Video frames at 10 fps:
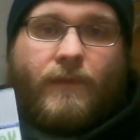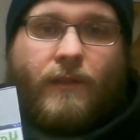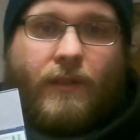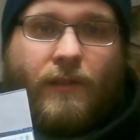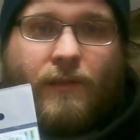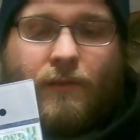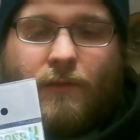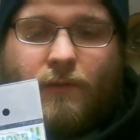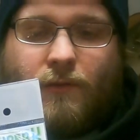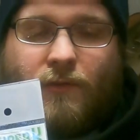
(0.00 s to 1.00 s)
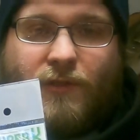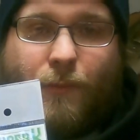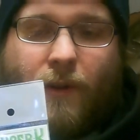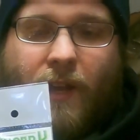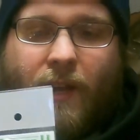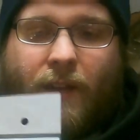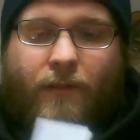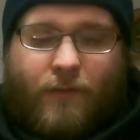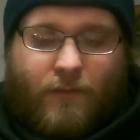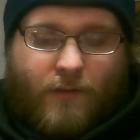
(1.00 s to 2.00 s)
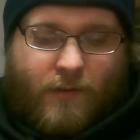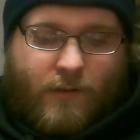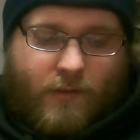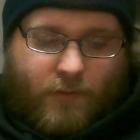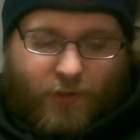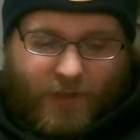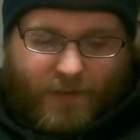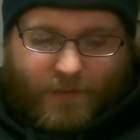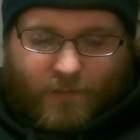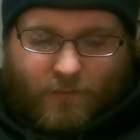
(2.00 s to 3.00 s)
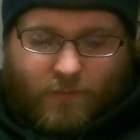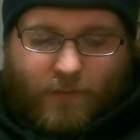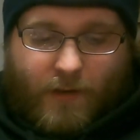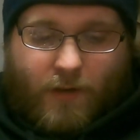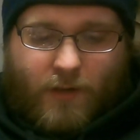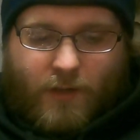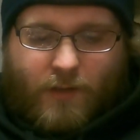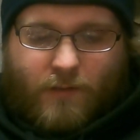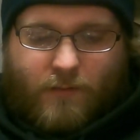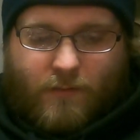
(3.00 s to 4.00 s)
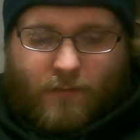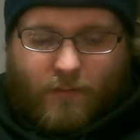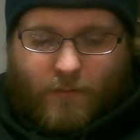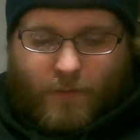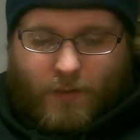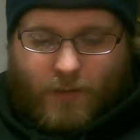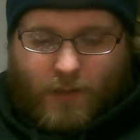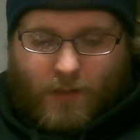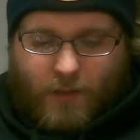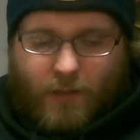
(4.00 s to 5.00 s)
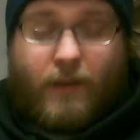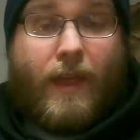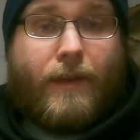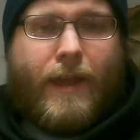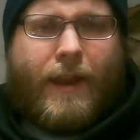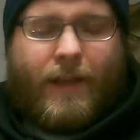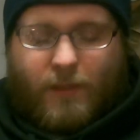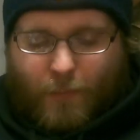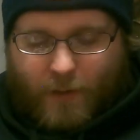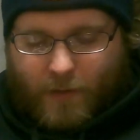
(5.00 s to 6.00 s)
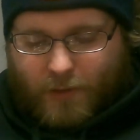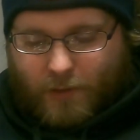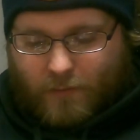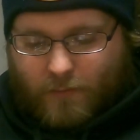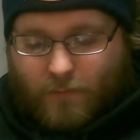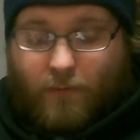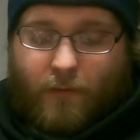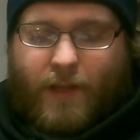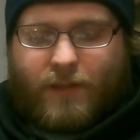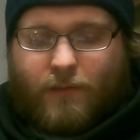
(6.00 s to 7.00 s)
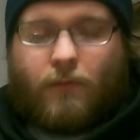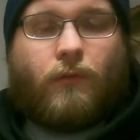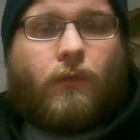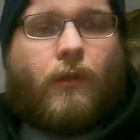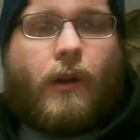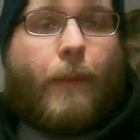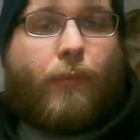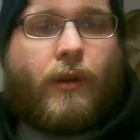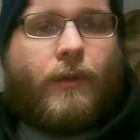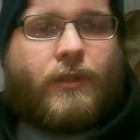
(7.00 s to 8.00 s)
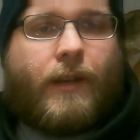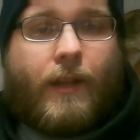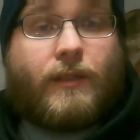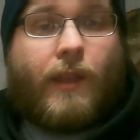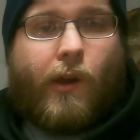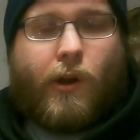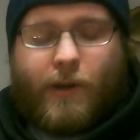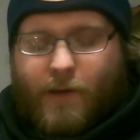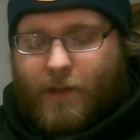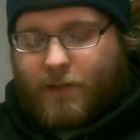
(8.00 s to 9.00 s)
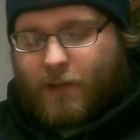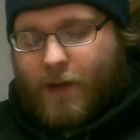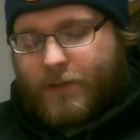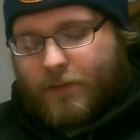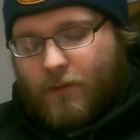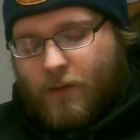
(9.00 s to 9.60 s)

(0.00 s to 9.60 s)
These SuperK Jigs. They're net heads, pretty much. Well, they're not pretty much net heads. They are net heads, guys.